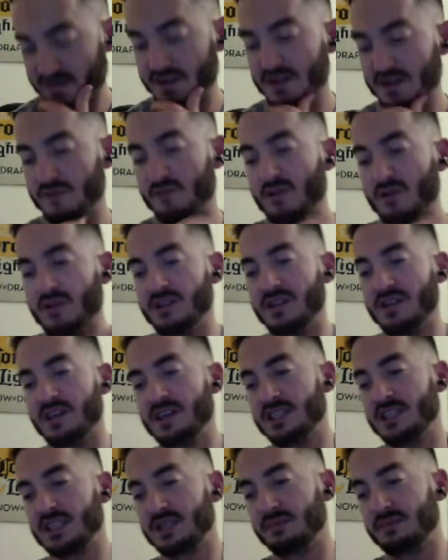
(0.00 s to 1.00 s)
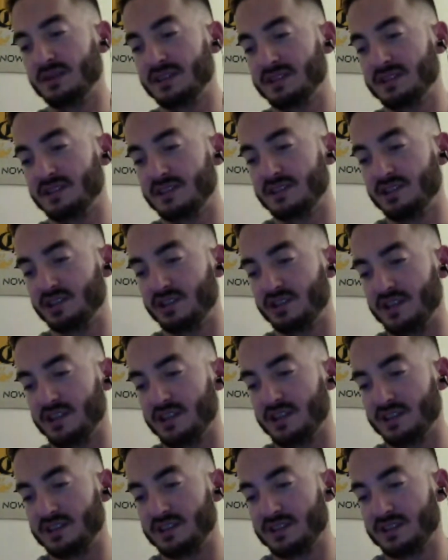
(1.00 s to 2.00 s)
He won a split decision
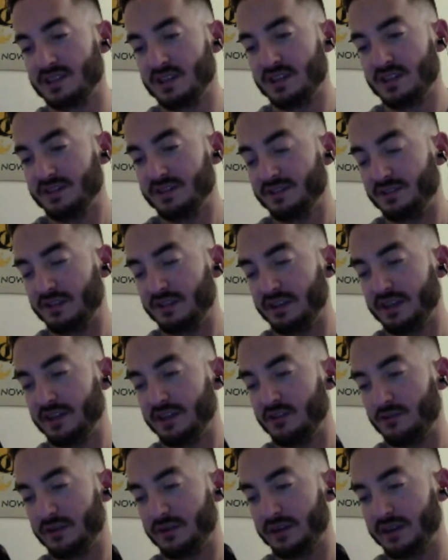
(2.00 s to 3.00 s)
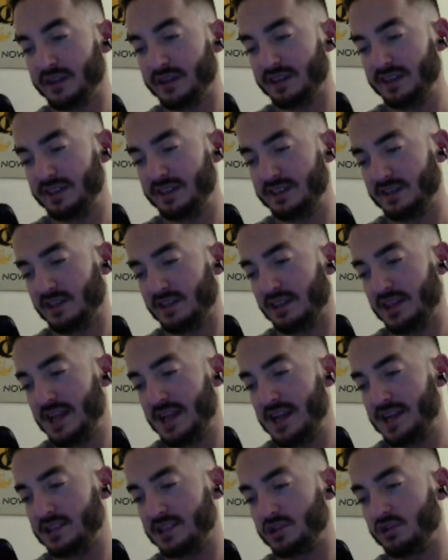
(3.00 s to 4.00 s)
against Naoki Inoue
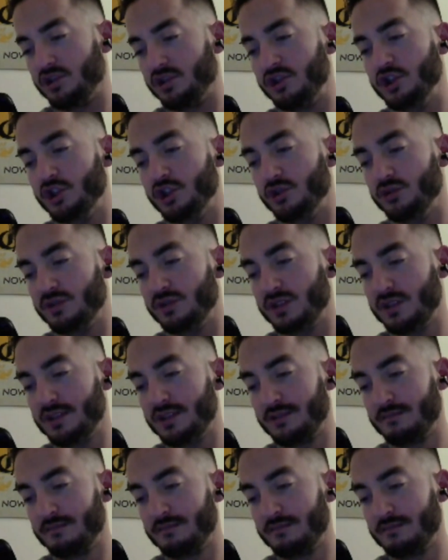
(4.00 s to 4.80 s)
last June.